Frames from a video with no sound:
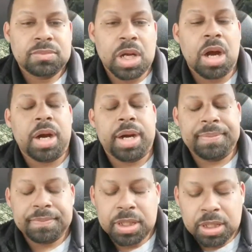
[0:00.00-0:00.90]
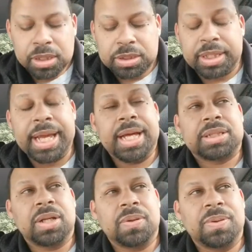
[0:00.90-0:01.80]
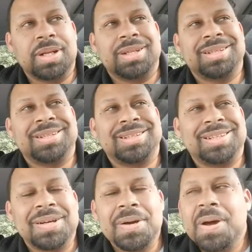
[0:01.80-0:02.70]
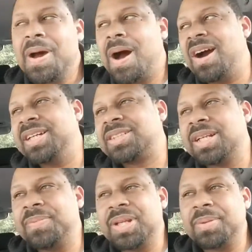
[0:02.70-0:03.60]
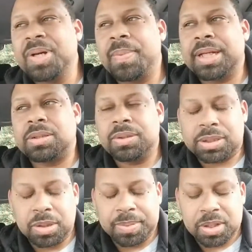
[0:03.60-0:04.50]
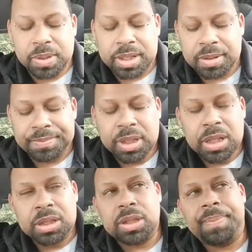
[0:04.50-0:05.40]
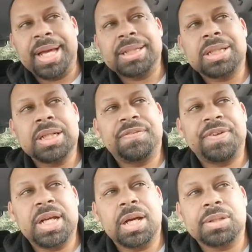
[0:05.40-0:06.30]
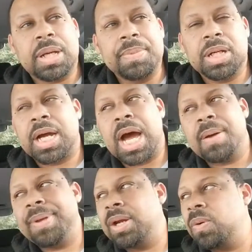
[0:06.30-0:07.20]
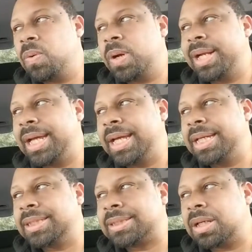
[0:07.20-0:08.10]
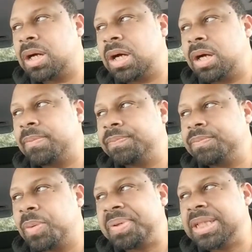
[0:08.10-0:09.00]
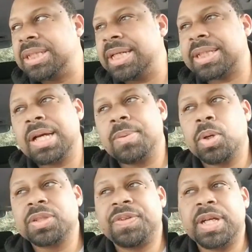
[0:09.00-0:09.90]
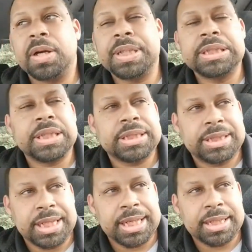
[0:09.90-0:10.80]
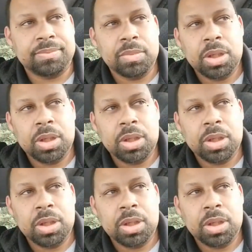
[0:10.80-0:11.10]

All right. So yeah, so all right, so let me go back through this a little bit quicker. So basically the videos I'm gonna comment on is BGS Igmore's video he just did,